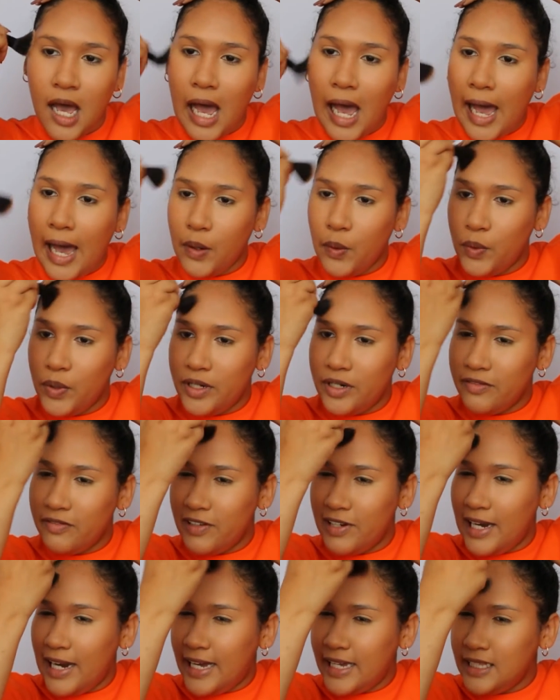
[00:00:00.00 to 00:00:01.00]
I would have
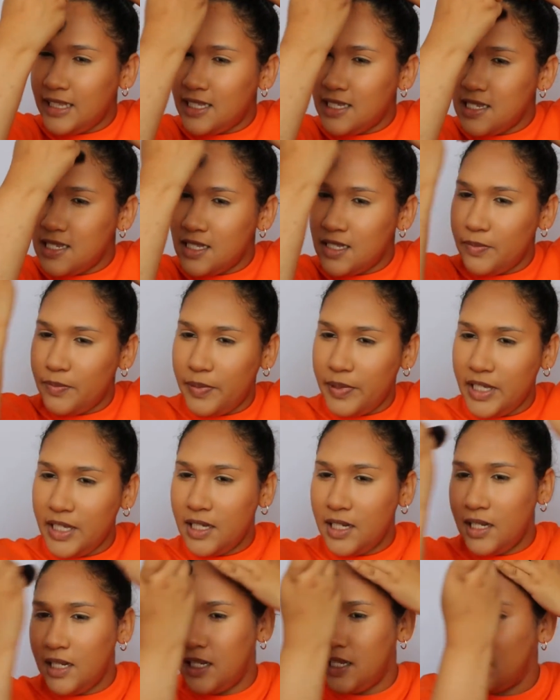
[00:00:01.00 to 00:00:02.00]
liked this to be a
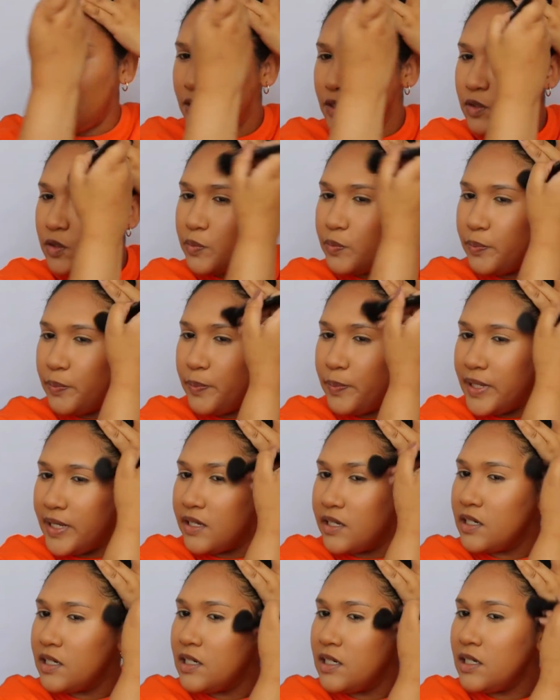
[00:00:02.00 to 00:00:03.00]
little
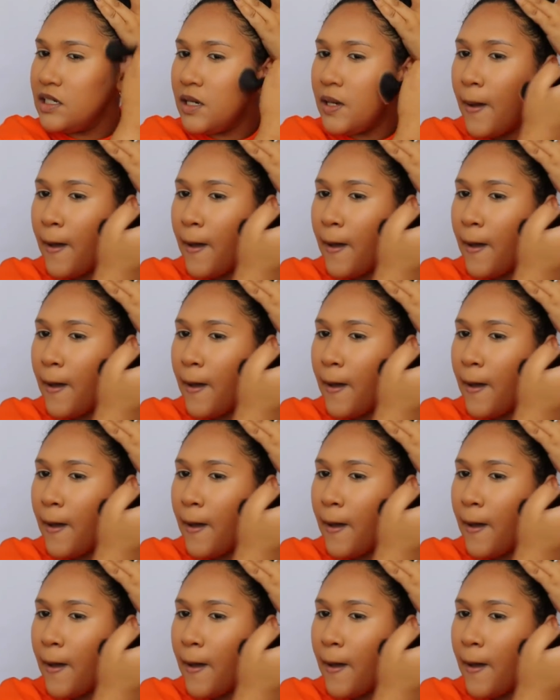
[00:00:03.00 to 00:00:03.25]
bigger,